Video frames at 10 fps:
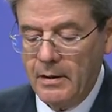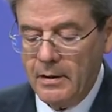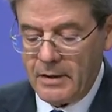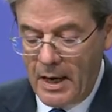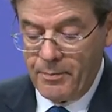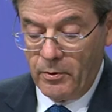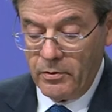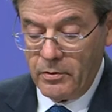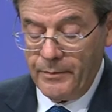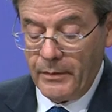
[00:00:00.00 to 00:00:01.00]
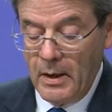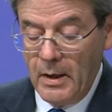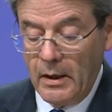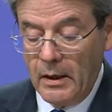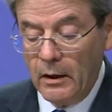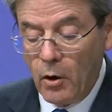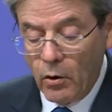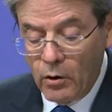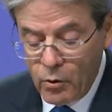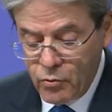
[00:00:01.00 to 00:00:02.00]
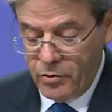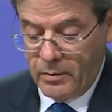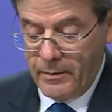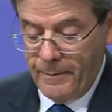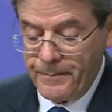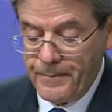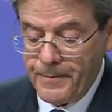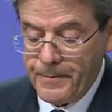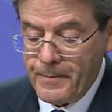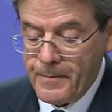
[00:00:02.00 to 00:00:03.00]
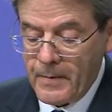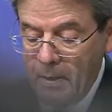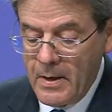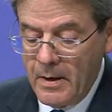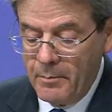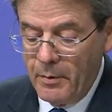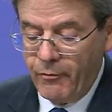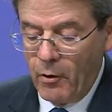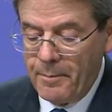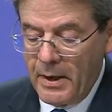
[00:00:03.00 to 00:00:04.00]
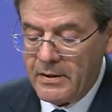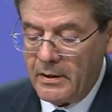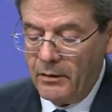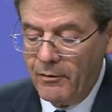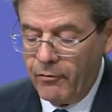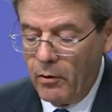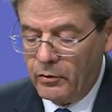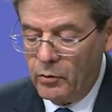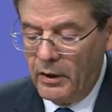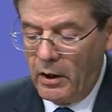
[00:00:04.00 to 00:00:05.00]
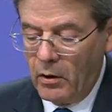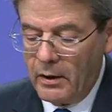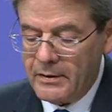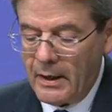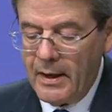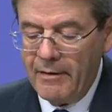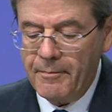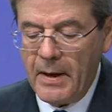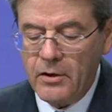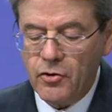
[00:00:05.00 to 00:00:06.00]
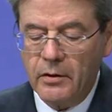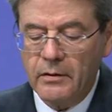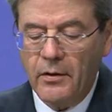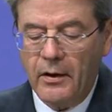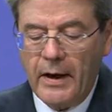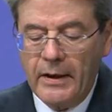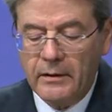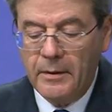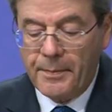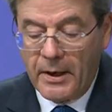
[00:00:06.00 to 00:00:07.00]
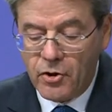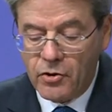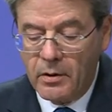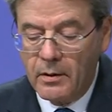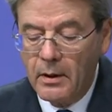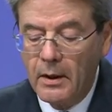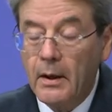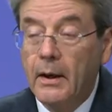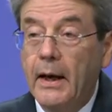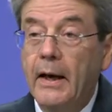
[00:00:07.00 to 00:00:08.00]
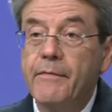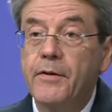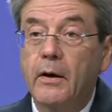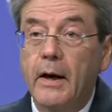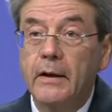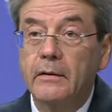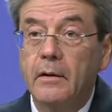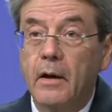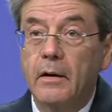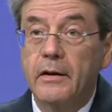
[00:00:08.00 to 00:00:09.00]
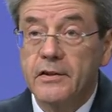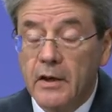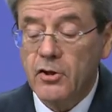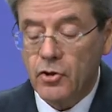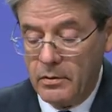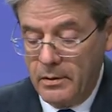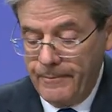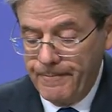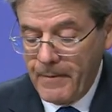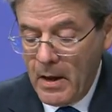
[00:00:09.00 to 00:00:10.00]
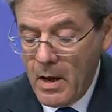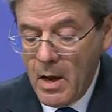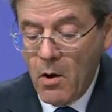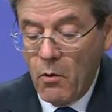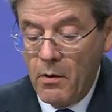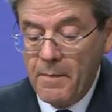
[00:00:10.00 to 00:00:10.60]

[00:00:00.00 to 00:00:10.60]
Cyprus. In conclusion, before passing the floor to Nicholas, I have mentioned the Great Depression and the Great Recession. We